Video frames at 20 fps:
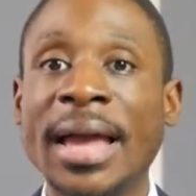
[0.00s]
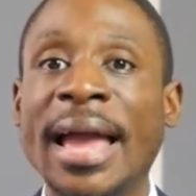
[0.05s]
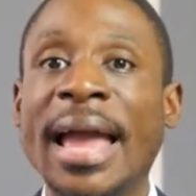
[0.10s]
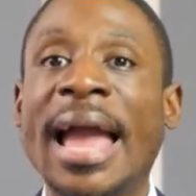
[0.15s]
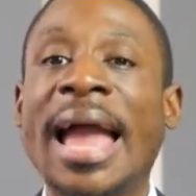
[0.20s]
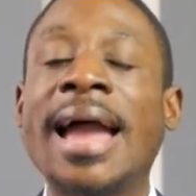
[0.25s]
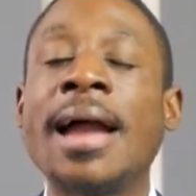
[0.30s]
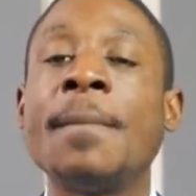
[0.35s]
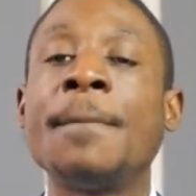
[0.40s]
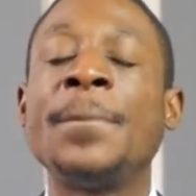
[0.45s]

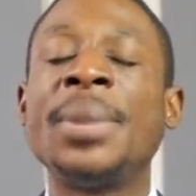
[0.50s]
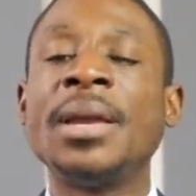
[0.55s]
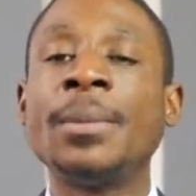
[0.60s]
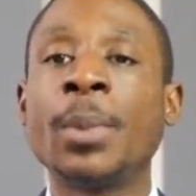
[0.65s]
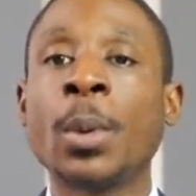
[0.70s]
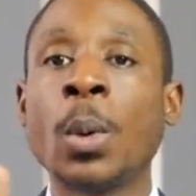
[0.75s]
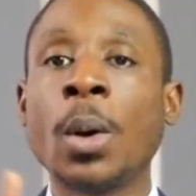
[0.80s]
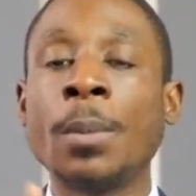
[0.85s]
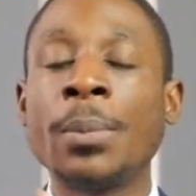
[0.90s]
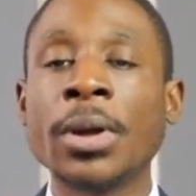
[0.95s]
And people
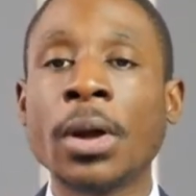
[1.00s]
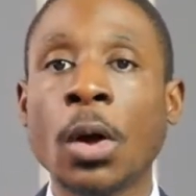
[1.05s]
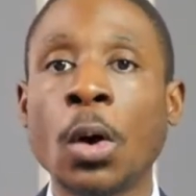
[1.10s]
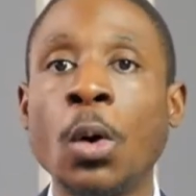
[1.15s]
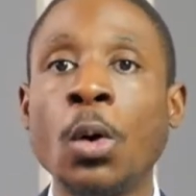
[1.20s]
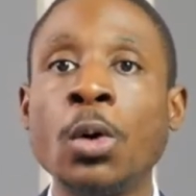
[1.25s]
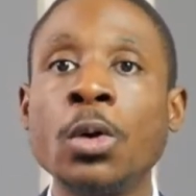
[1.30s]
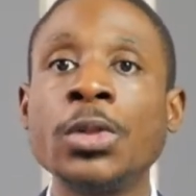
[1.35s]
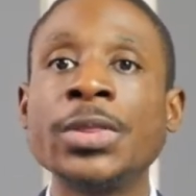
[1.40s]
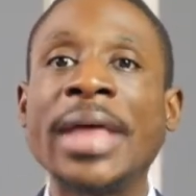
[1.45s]
will
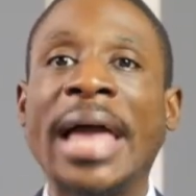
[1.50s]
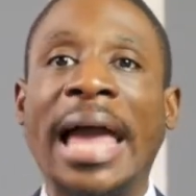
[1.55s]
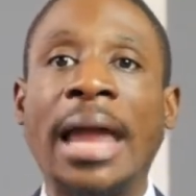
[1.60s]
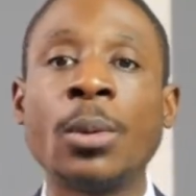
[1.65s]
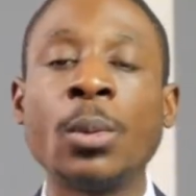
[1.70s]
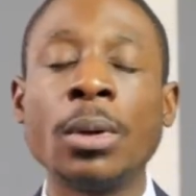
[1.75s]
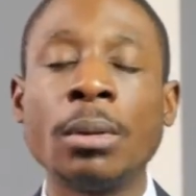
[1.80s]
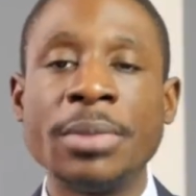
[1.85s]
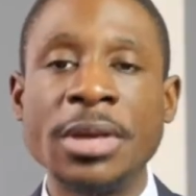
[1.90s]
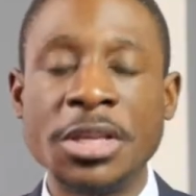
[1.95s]
behold and
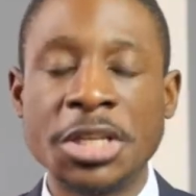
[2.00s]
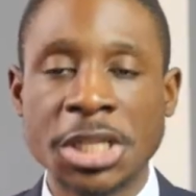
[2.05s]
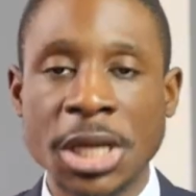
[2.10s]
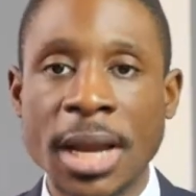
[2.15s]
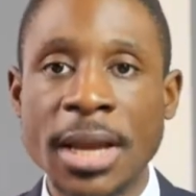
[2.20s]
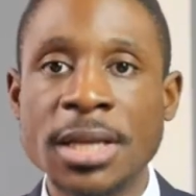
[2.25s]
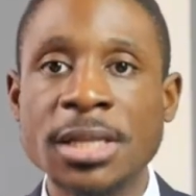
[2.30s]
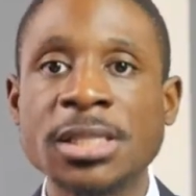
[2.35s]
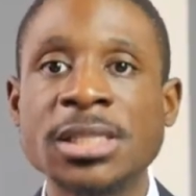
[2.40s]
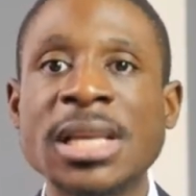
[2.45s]
will be
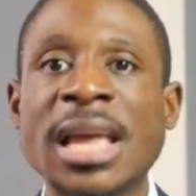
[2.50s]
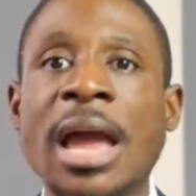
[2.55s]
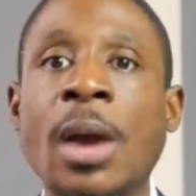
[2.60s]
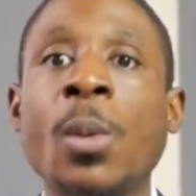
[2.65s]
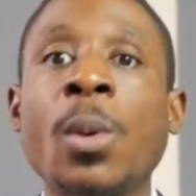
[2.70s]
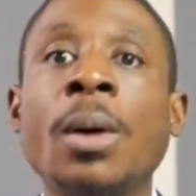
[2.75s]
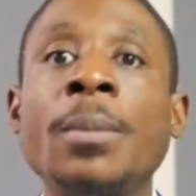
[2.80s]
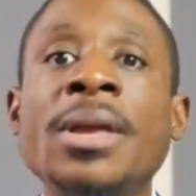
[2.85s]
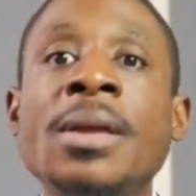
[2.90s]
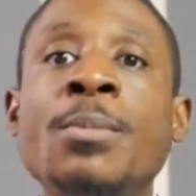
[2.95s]
changed and will
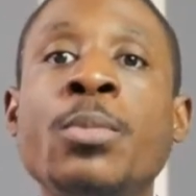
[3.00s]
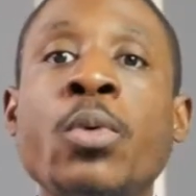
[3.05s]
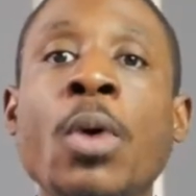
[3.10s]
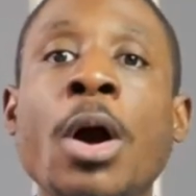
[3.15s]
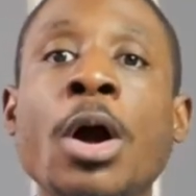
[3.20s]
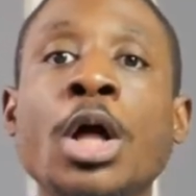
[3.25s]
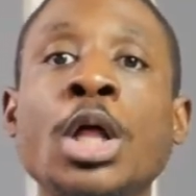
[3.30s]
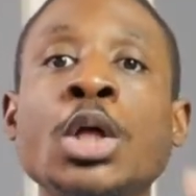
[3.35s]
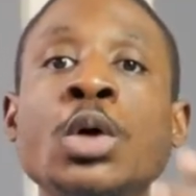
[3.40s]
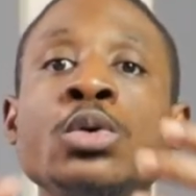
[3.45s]
be brought
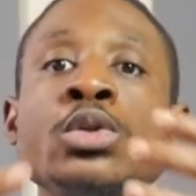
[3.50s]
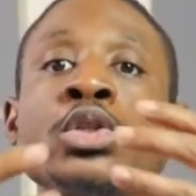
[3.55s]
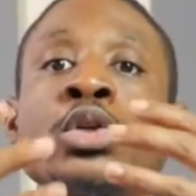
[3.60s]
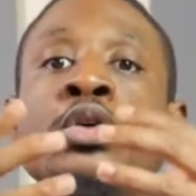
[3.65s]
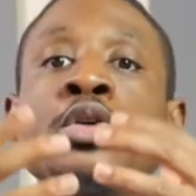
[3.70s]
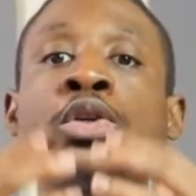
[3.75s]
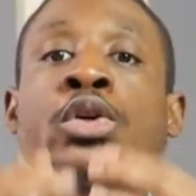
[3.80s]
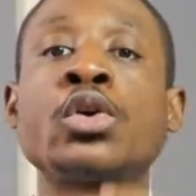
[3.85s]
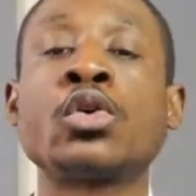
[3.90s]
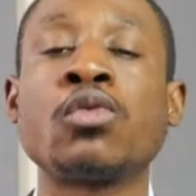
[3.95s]
closer
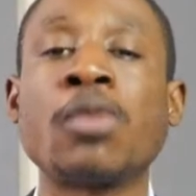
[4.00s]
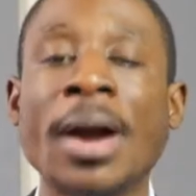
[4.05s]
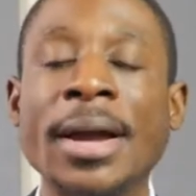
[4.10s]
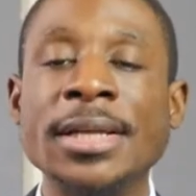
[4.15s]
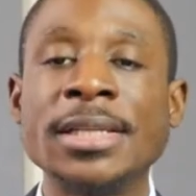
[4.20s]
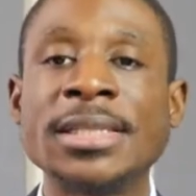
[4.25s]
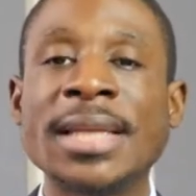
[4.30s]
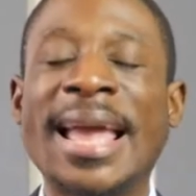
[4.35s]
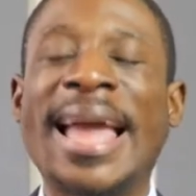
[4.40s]
to Christ.